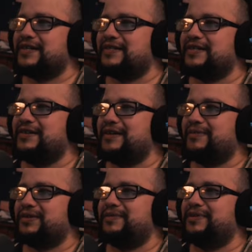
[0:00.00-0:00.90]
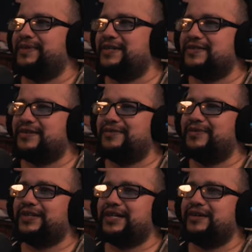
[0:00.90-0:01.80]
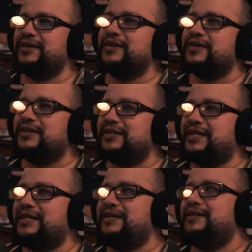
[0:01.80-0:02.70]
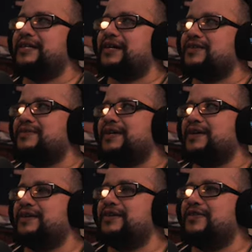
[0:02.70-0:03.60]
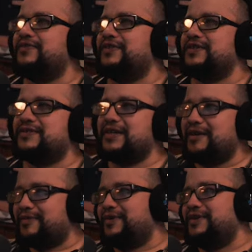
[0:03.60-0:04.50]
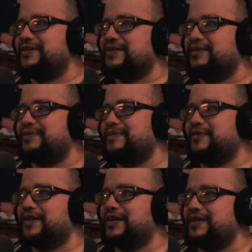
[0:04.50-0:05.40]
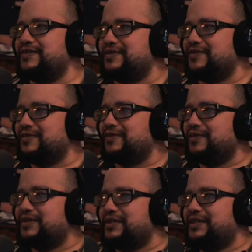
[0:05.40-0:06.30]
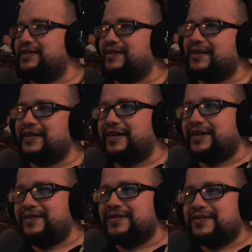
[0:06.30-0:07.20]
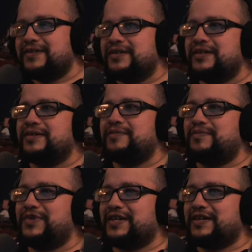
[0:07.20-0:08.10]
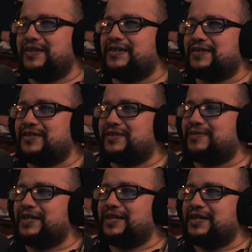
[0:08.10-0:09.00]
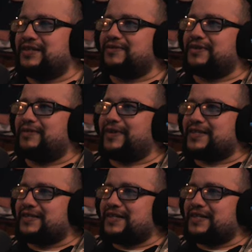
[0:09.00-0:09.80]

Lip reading: that you have a little bit of a head start with that. The downswing on here for the Saber is a little bit more akin to the Doggy Iris. Big initial swing into an advancing